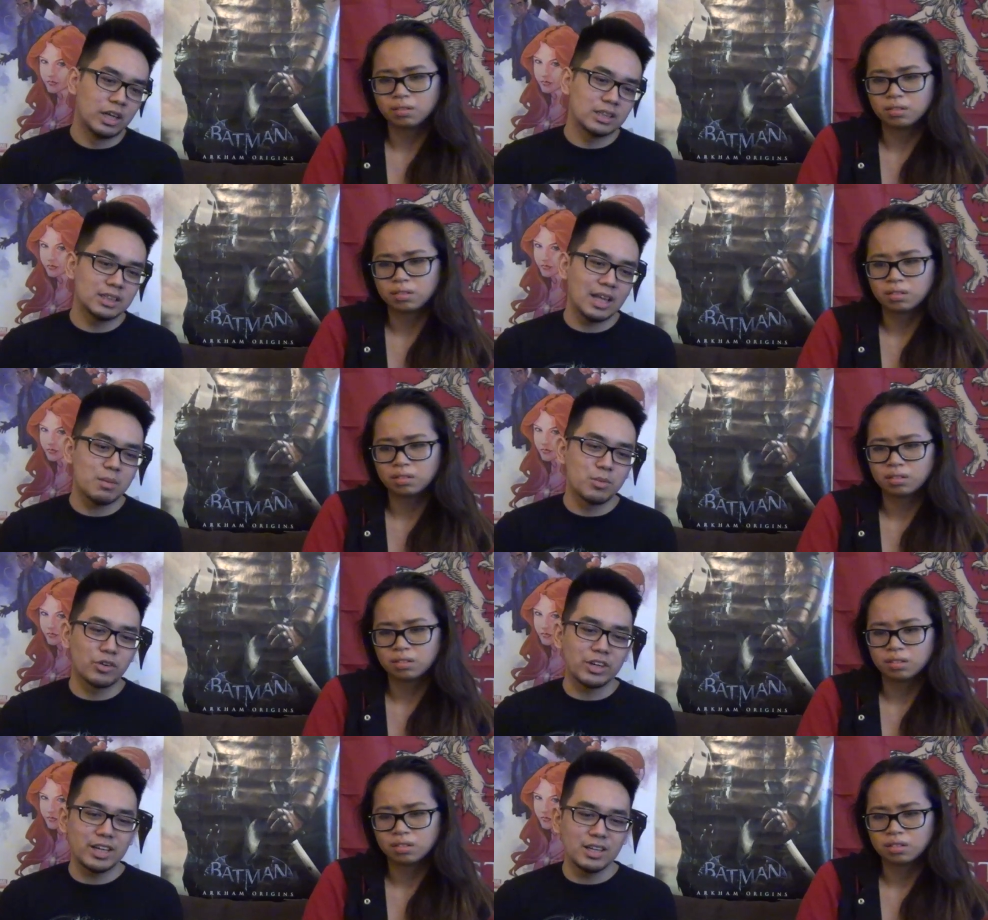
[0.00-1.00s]
Speaker 1: Isn't that
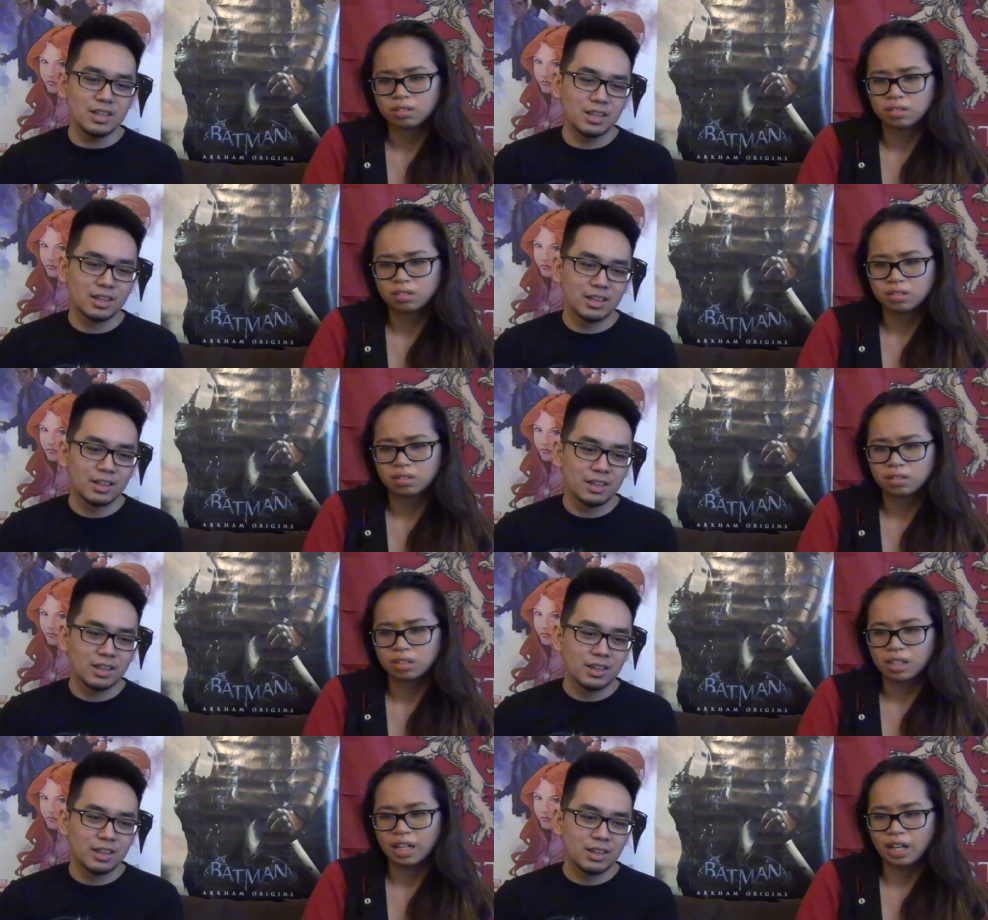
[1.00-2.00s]
Maureen?
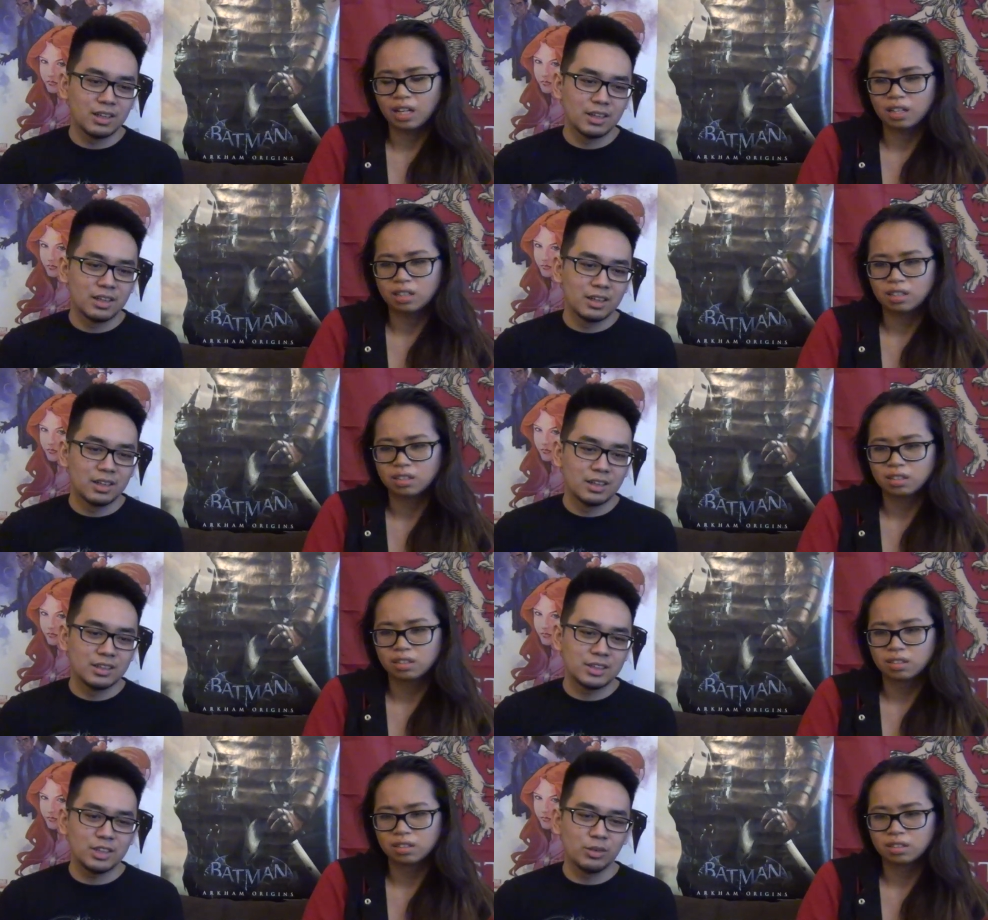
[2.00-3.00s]
Yeah.
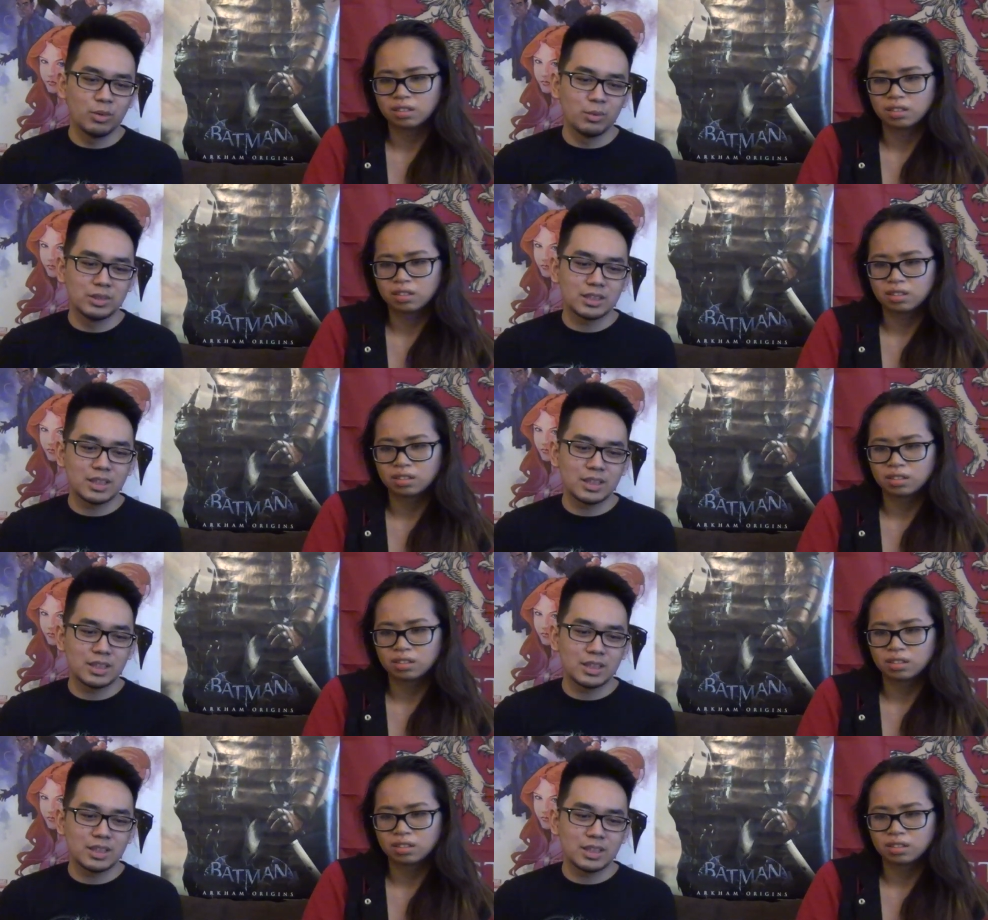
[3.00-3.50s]
She do it with